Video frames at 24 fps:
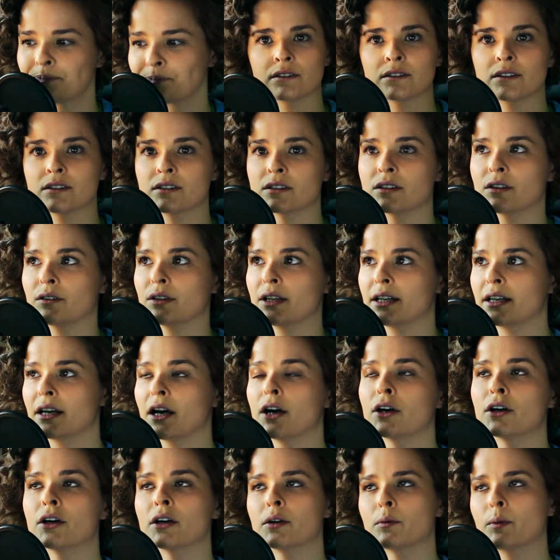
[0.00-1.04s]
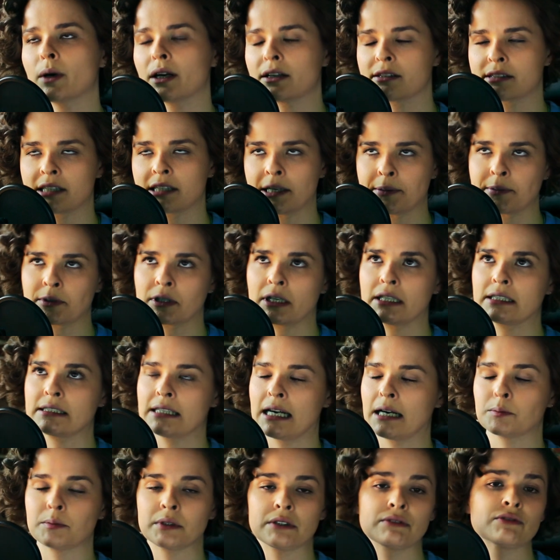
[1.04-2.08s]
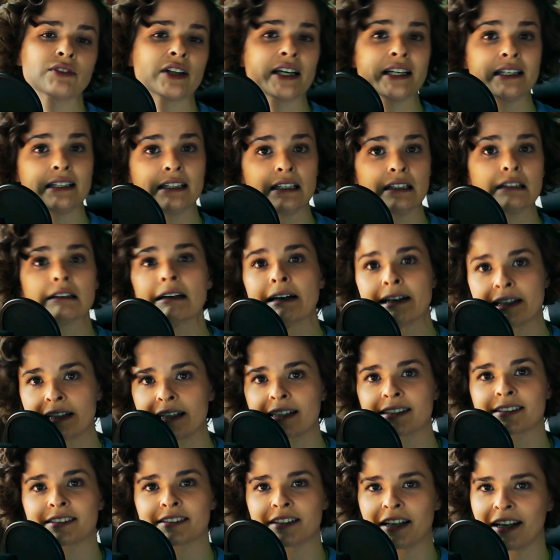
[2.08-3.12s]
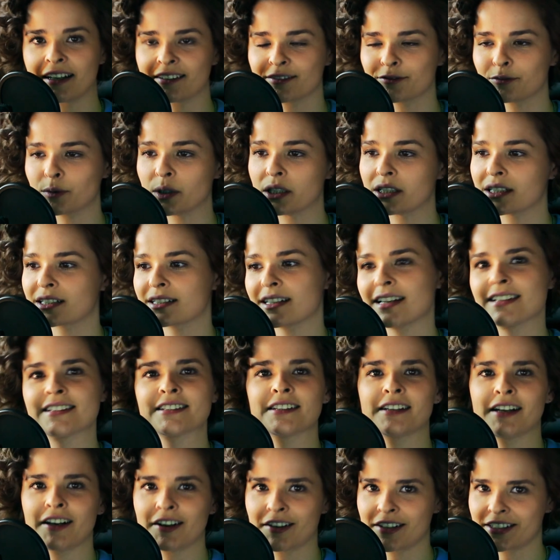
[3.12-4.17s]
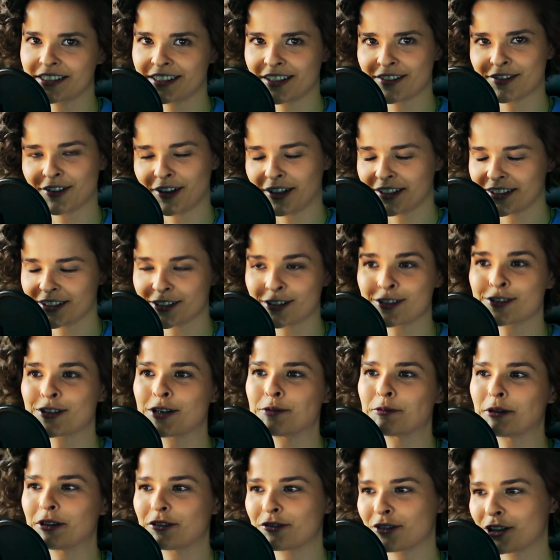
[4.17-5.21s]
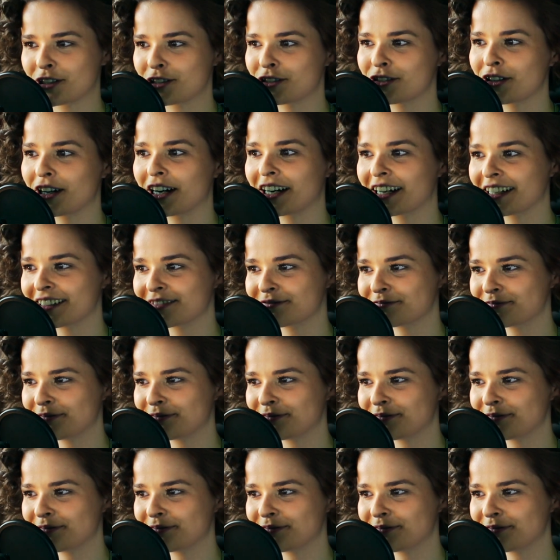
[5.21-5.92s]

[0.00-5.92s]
So, like, a good way to summarize that would be flaky, I guess, yeah, which as an Aries I find extremely frustrating.